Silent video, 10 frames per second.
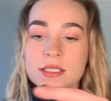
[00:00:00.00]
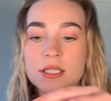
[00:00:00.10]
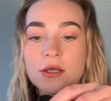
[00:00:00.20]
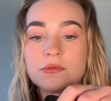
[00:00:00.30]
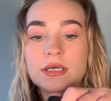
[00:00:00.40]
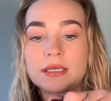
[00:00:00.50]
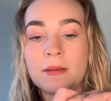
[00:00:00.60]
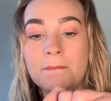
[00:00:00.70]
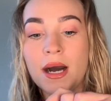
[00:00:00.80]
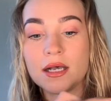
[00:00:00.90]
So
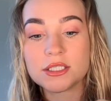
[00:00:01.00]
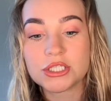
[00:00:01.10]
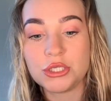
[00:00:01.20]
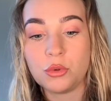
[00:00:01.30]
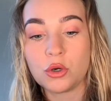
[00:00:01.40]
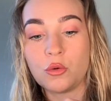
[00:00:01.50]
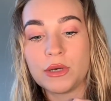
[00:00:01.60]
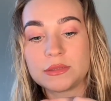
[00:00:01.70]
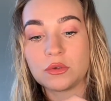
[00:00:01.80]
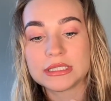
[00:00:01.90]
masks you will
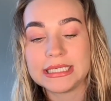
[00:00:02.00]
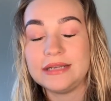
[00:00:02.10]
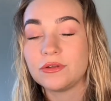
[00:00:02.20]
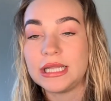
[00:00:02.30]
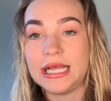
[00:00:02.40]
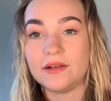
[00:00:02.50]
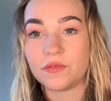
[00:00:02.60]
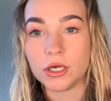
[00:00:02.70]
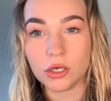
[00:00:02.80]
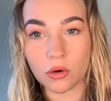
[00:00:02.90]
always want to leave on the hair
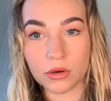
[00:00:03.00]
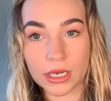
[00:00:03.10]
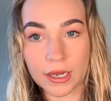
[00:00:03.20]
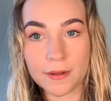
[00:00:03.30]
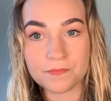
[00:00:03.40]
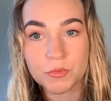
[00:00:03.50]
for longer.